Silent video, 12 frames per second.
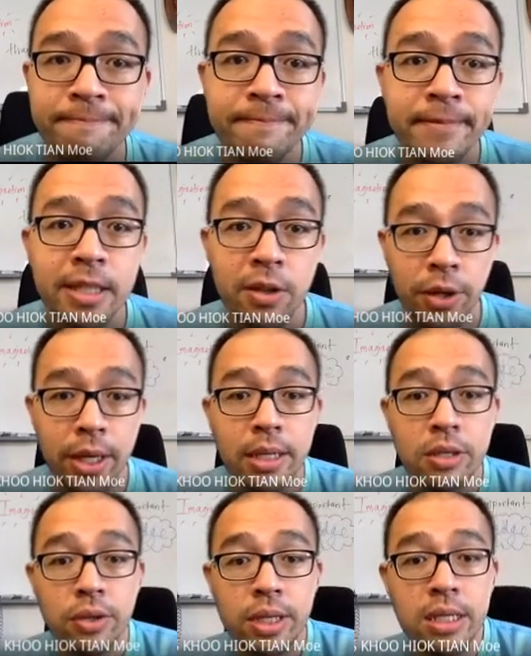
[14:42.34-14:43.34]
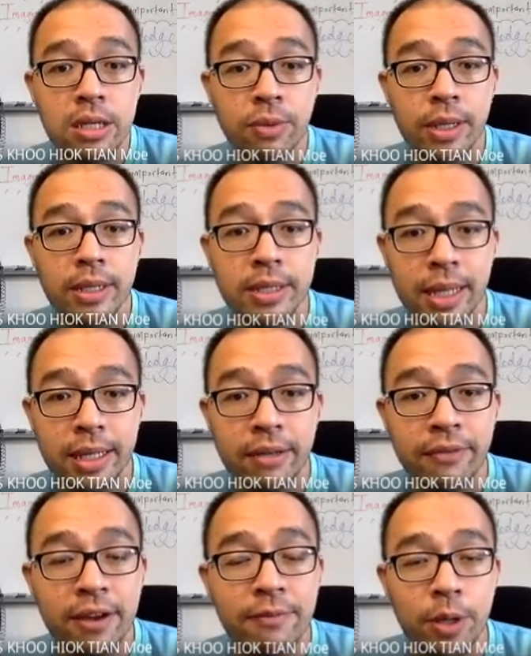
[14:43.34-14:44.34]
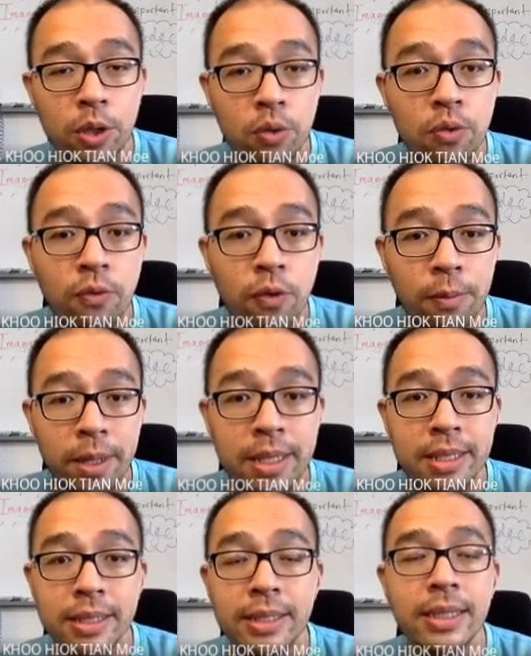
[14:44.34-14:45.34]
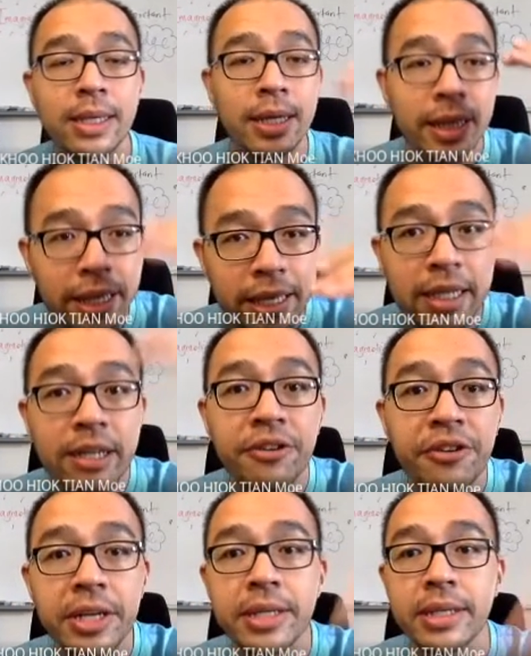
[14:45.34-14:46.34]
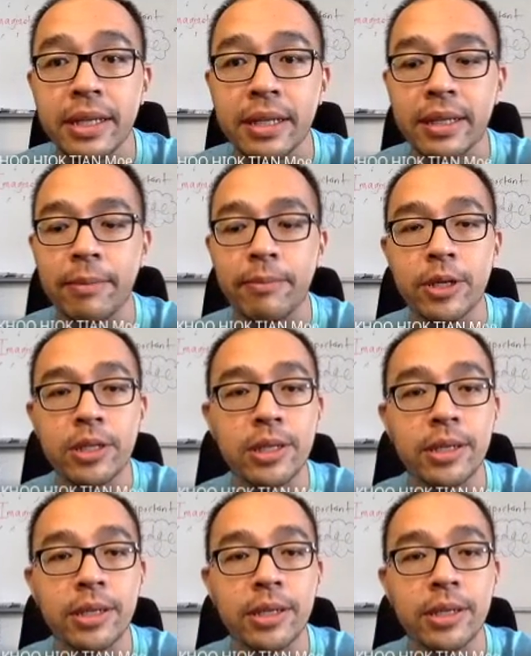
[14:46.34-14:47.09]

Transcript: Okay, so this is what this 95.24 means, increase in temperature.